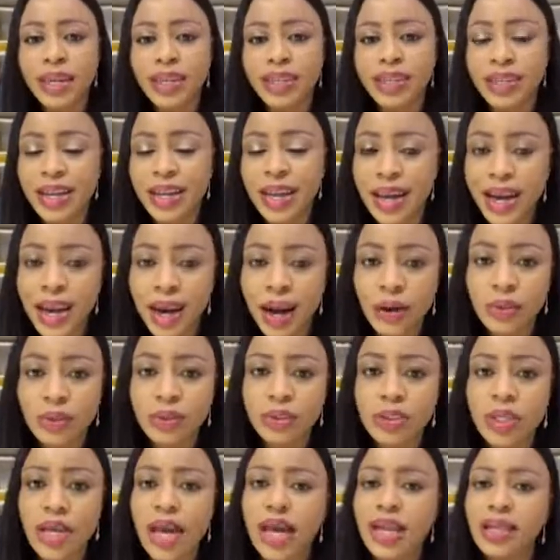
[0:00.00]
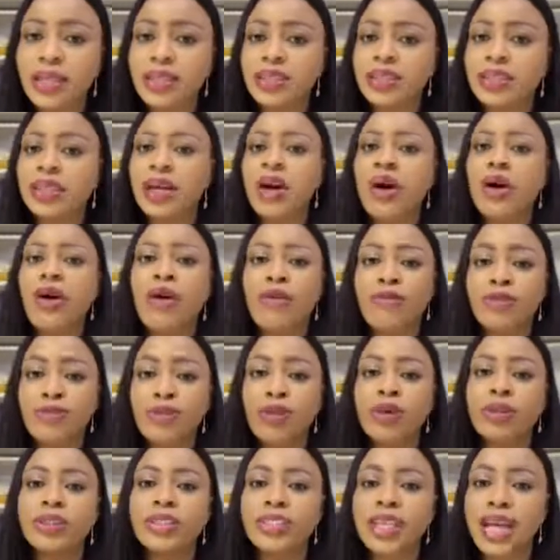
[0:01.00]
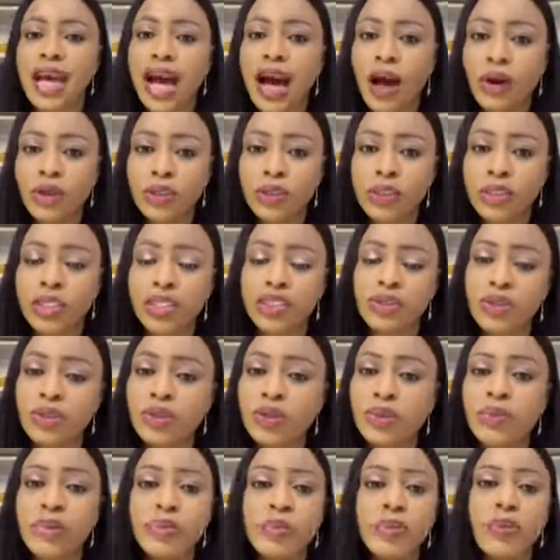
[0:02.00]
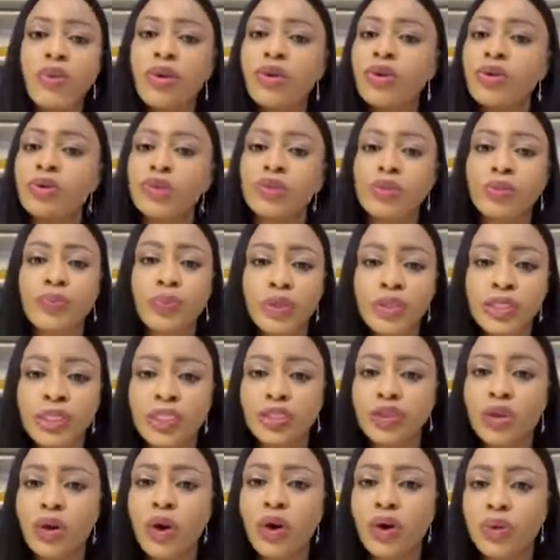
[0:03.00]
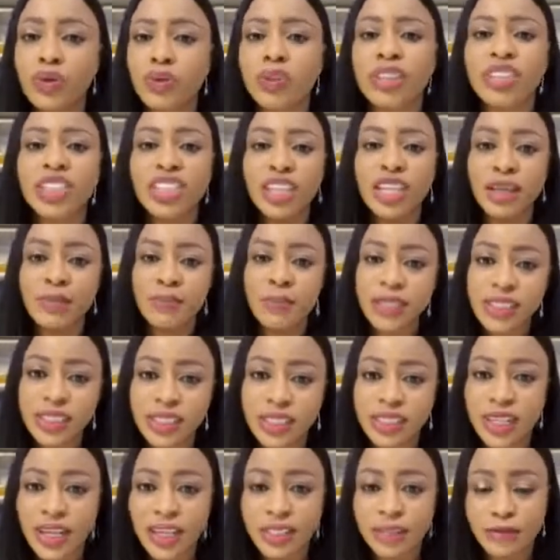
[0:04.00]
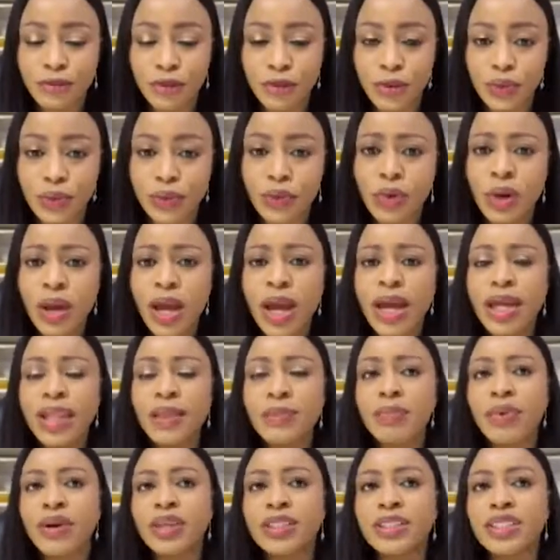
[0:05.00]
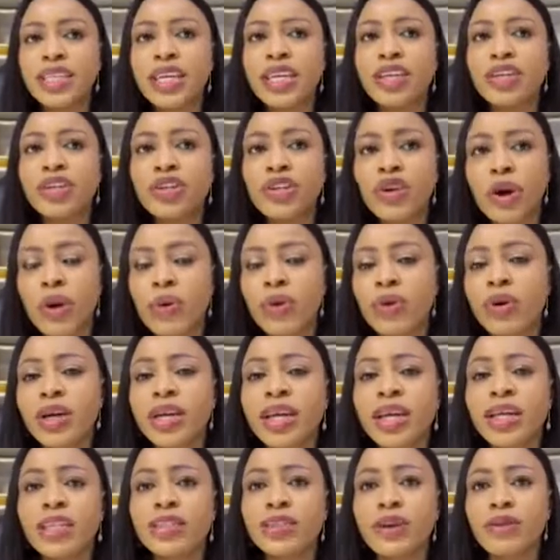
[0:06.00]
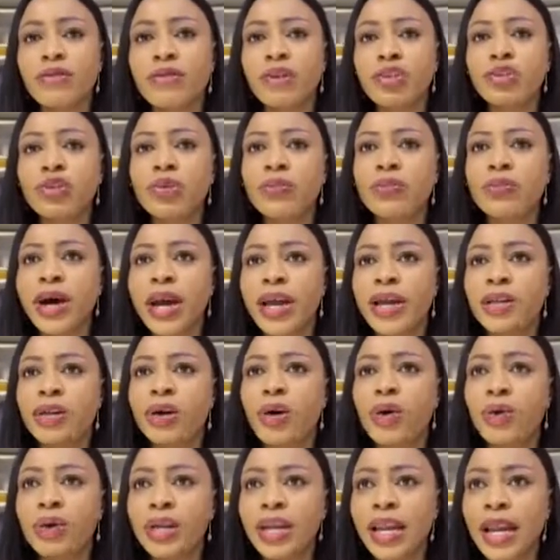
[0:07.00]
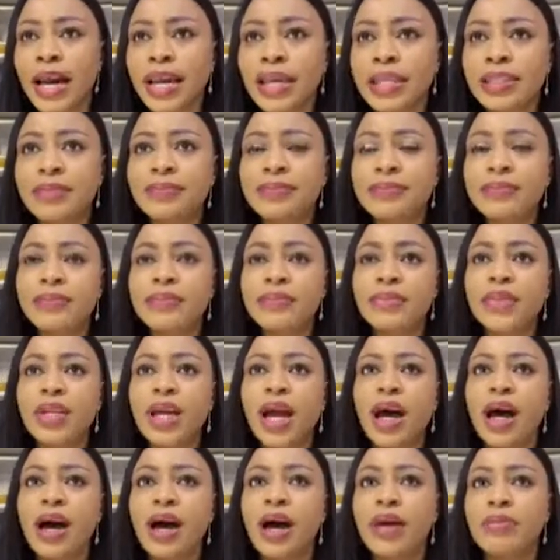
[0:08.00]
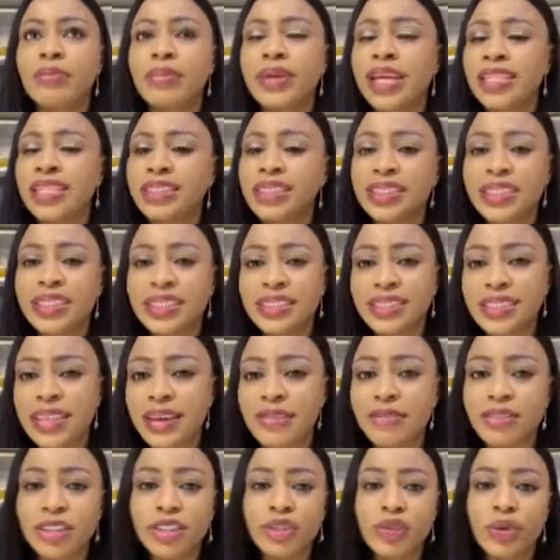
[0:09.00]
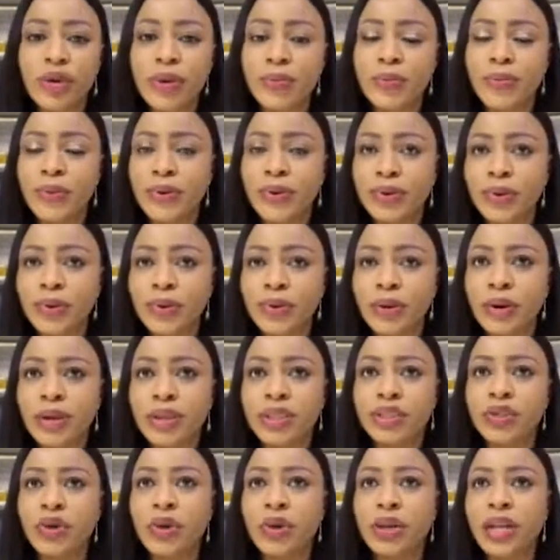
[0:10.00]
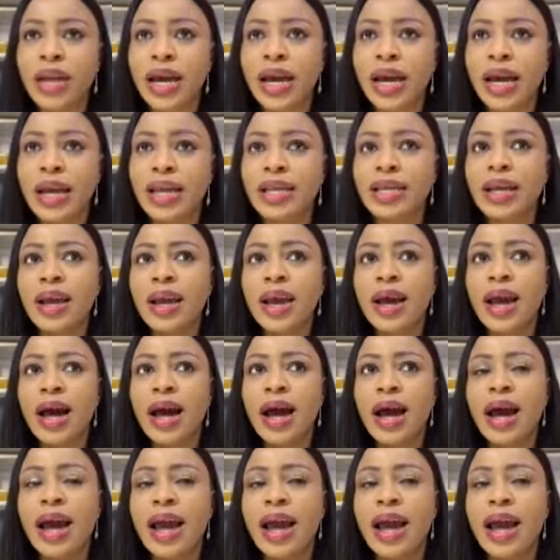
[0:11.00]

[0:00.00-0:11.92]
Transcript: there in and there out. And of course, there's also maybe one or two persons always checkmating that for you. But in your own case of also buying online, getting a service or a product online,